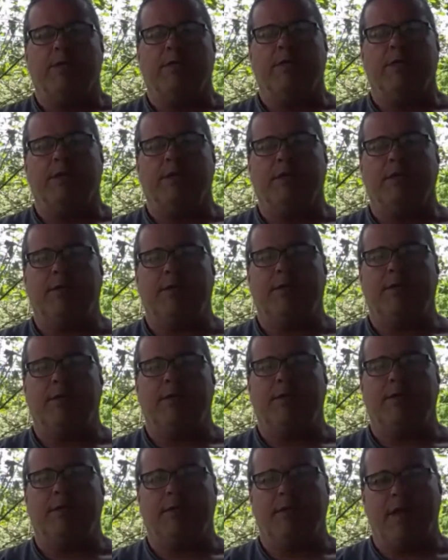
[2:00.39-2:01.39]

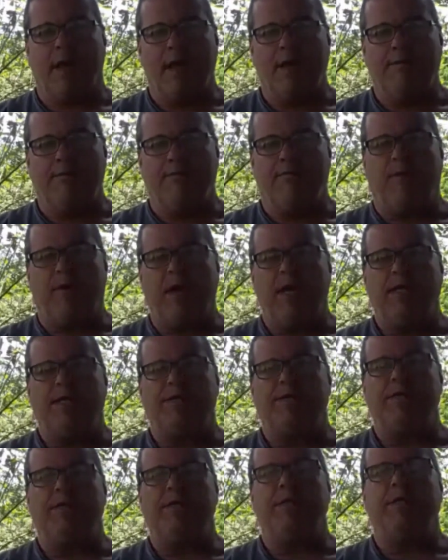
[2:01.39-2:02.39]
The knife
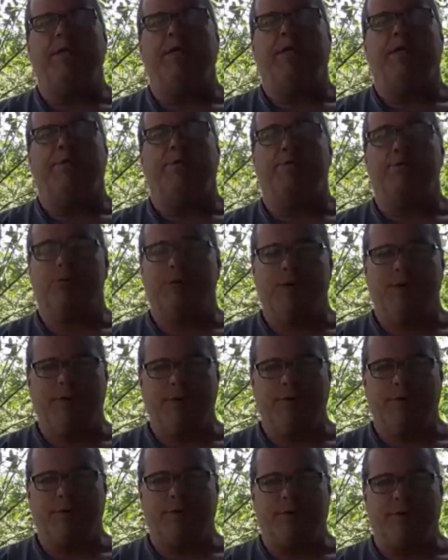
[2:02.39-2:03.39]
fighting
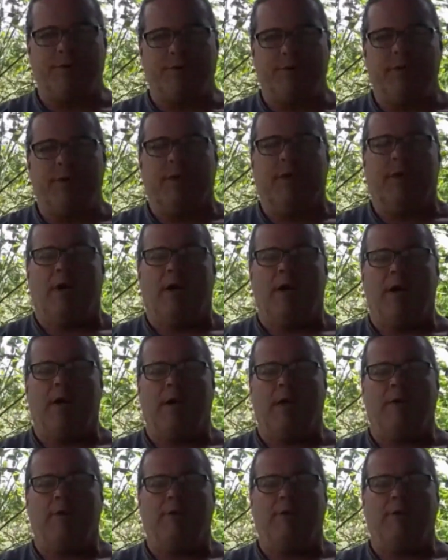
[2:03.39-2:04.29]
drills are